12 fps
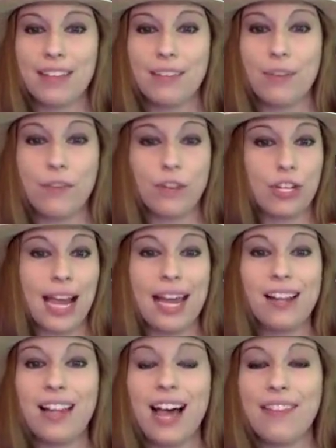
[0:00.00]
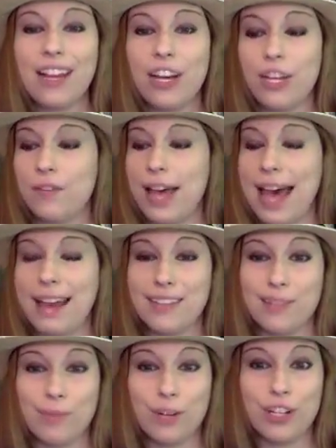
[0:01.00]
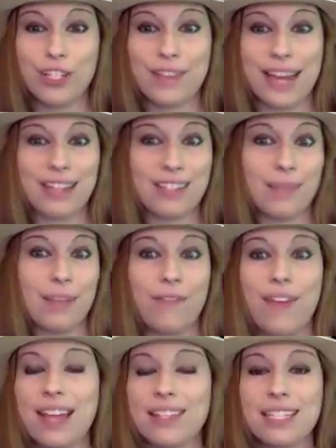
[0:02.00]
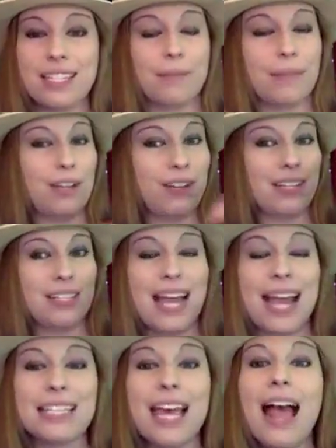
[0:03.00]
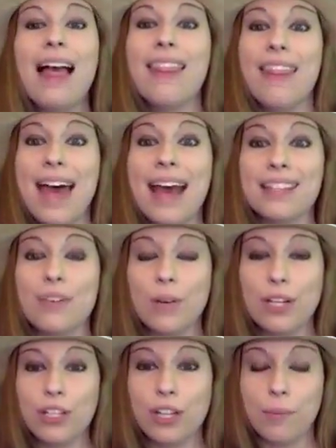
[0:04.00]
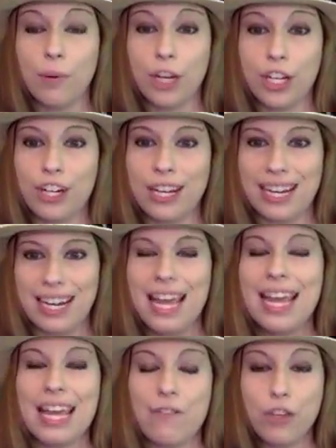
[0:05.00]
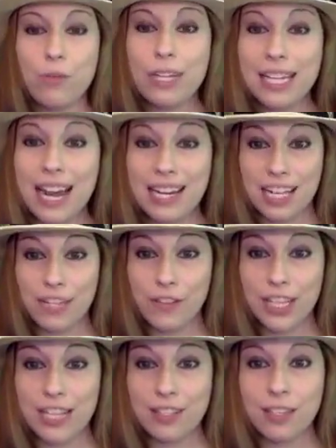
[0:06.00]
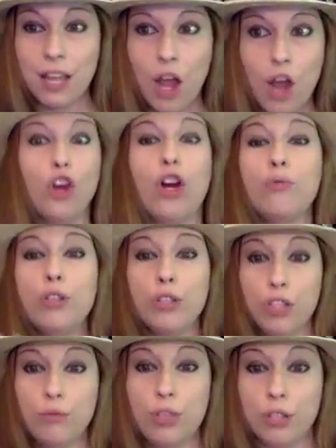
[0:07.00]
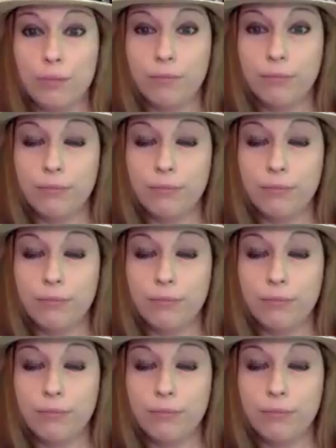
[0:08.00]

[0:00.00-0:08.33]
you have your title on there, you've added some words, you've added something fancy, some little designs, that is going to look more curated. If you need ideas for this, go to YouTube.